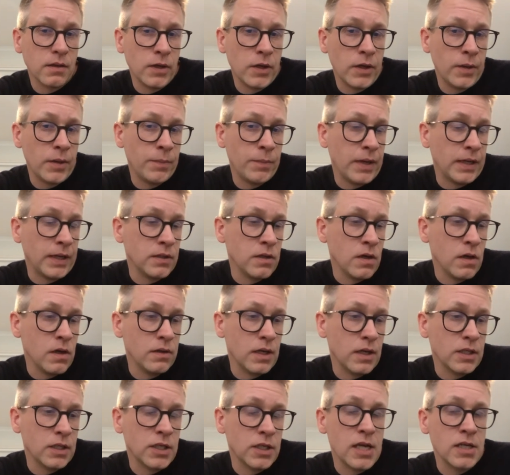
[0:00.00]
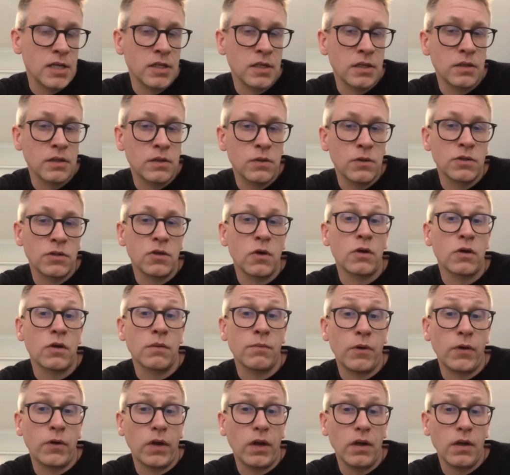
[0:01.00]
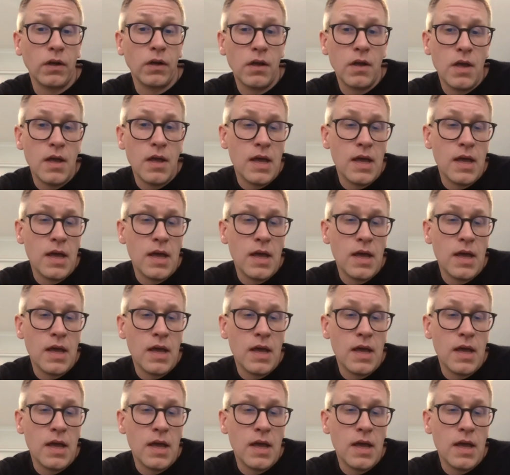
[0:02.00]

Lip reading: but now they're changing to a token model,